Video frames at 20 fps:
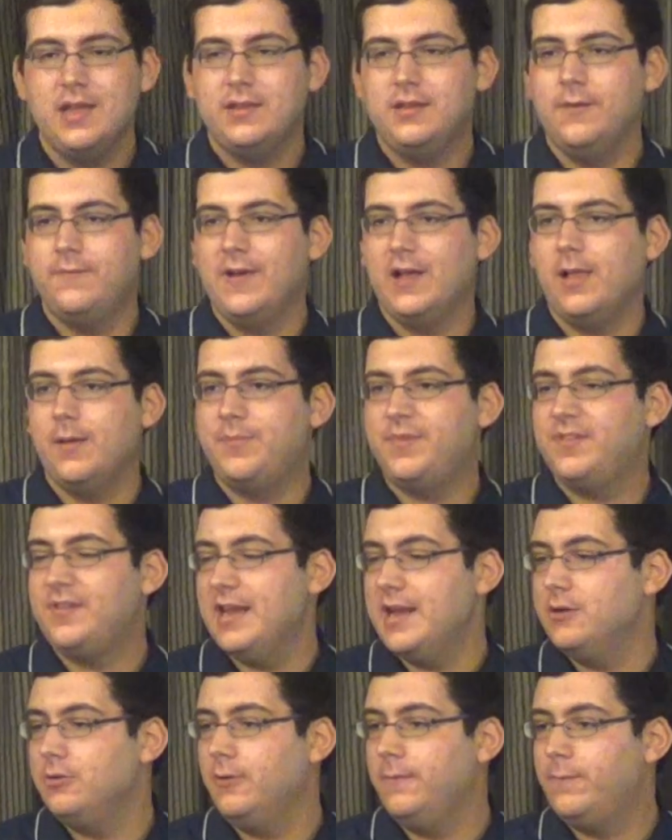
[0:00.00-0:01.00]
develop
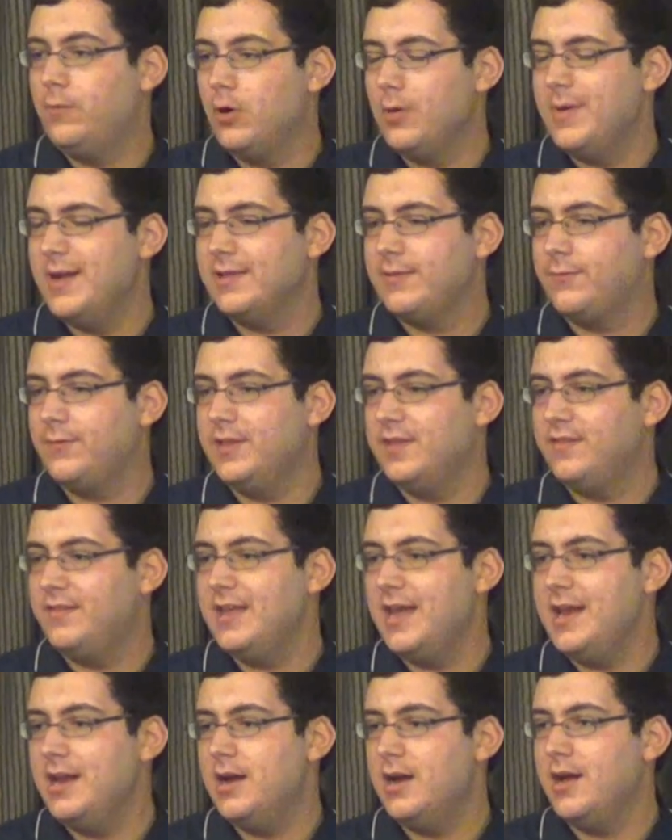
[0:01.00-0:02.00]
standard formats for this
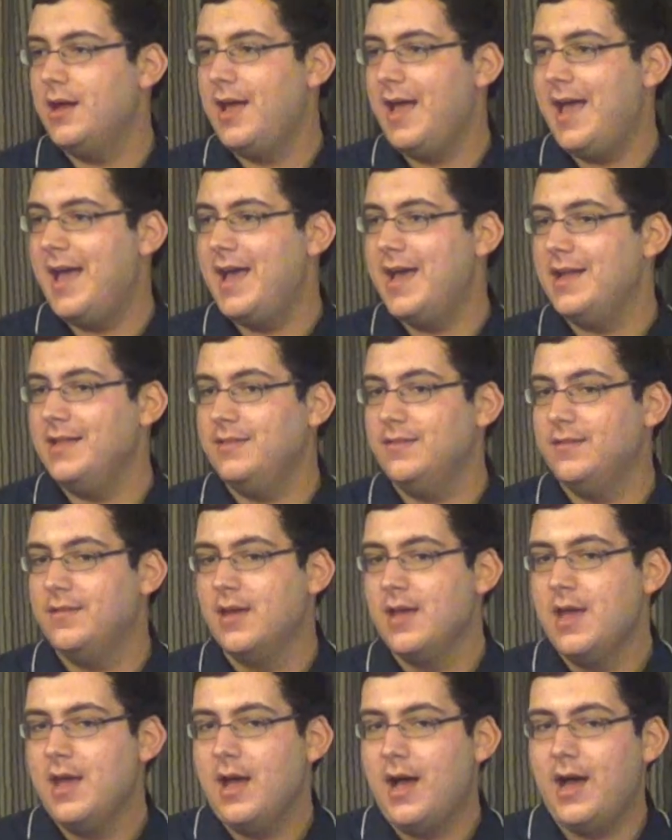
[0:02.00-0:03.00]
data
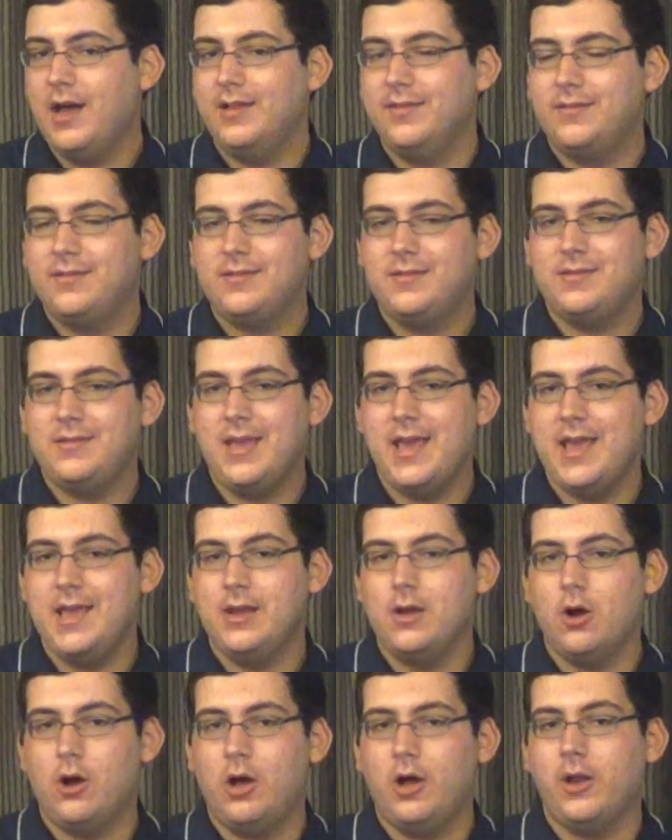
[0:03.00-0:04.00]
and
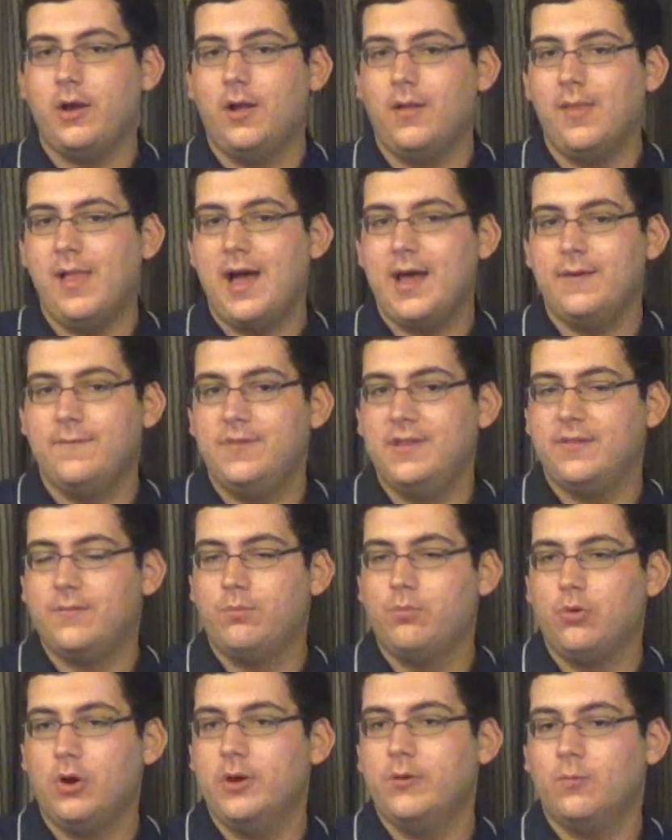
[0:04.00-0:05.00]
take on a lot of this
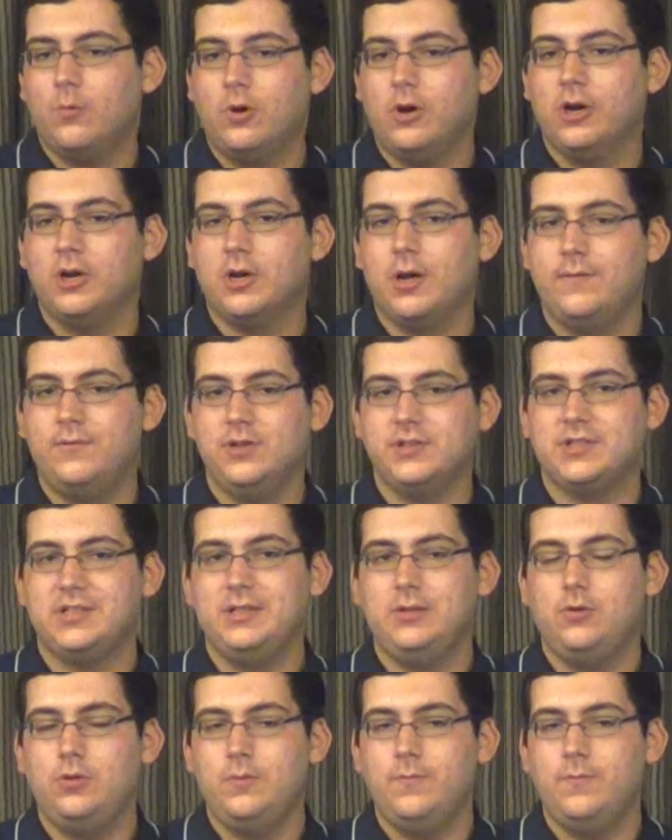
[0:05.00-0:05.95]
grunt work of just